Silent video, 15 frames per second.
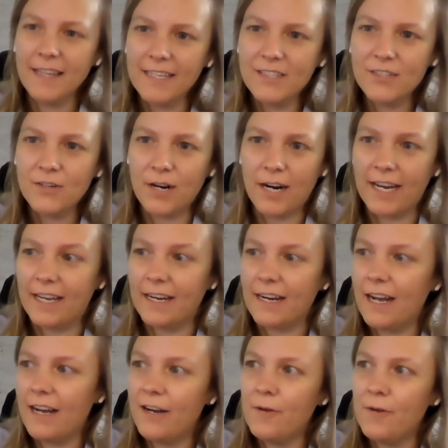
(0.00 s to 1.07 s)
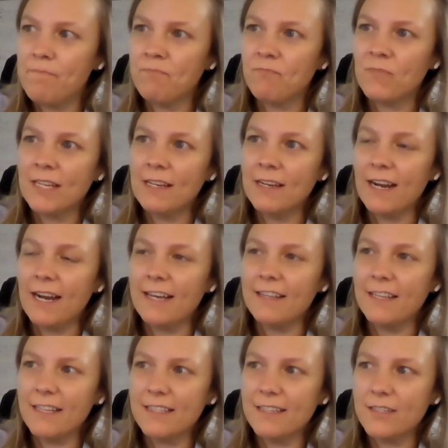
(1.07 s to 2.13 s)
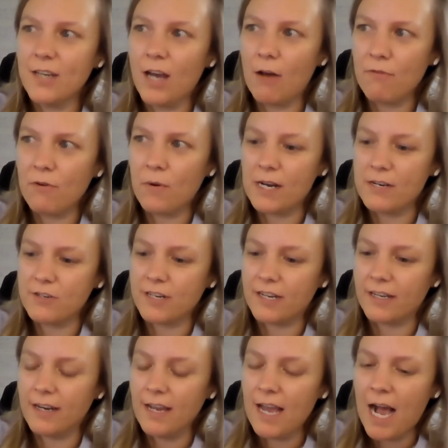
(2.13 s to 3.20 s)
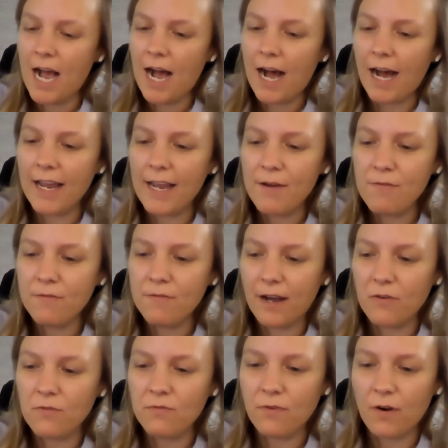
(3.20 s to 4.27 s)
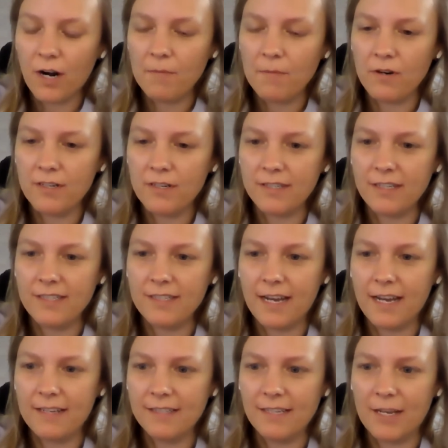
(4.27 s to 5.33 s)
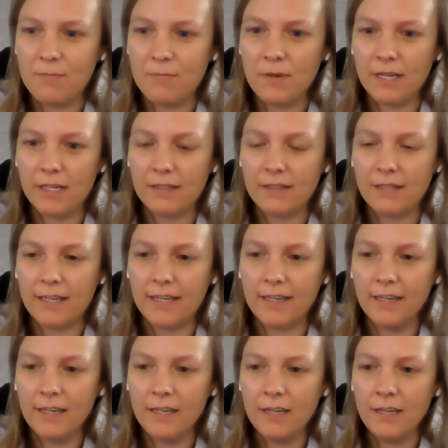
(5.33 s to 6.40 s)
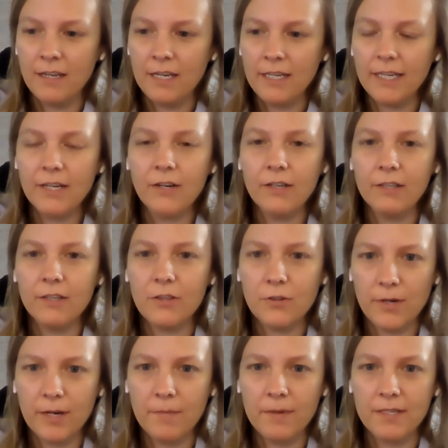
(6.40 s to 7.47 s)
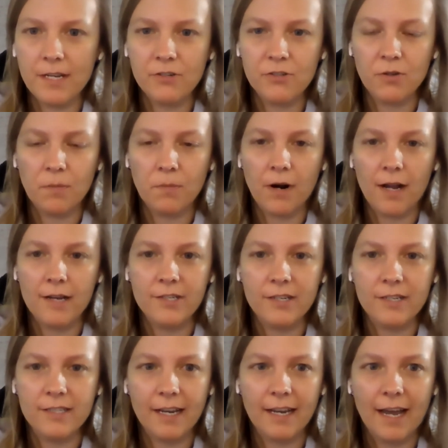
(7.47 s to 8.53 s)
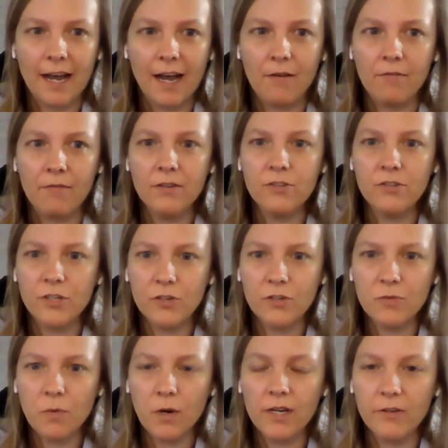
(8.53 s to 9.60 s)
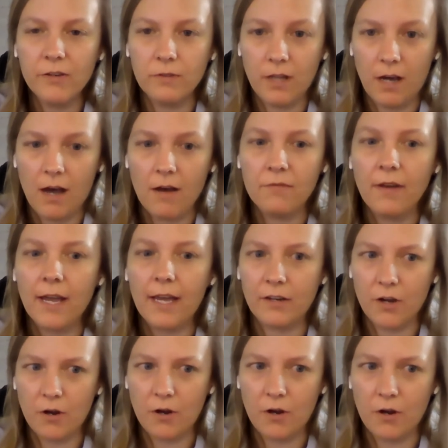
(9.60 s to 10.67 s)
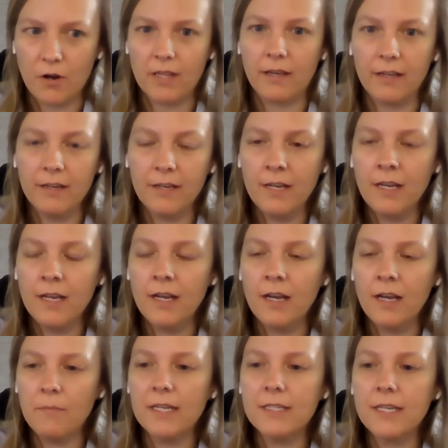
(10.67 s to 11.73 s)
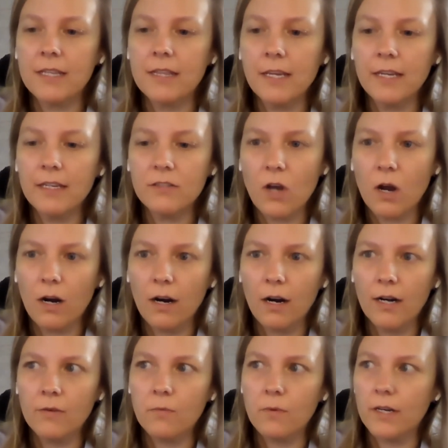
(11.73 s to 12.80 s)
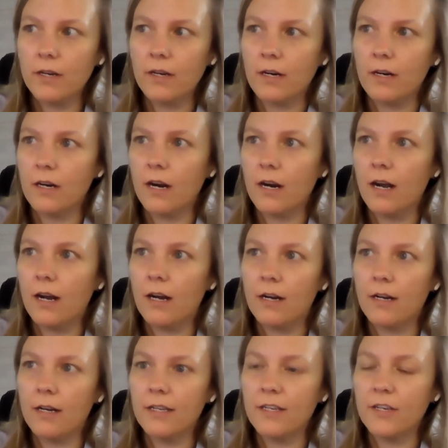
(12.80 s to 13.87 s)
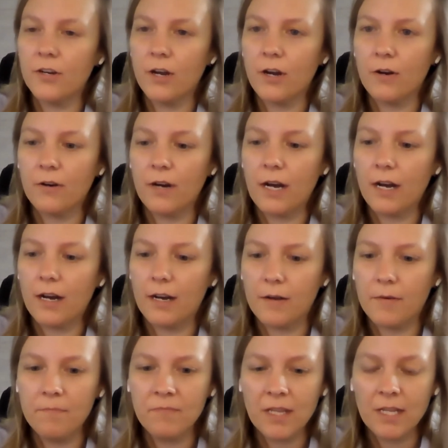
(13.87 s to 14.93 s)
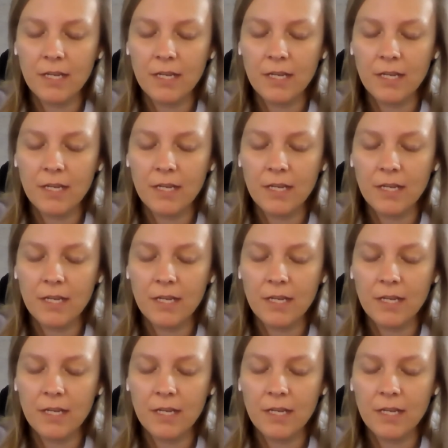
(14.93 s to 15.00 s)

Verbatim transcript: that's great. Um, I think that's a tough question. I have found far more success in being like, here are the three potential projects I have. Hmm. Choose one you love and go with it. Because I think it's hard when you're, uh, you know, uh,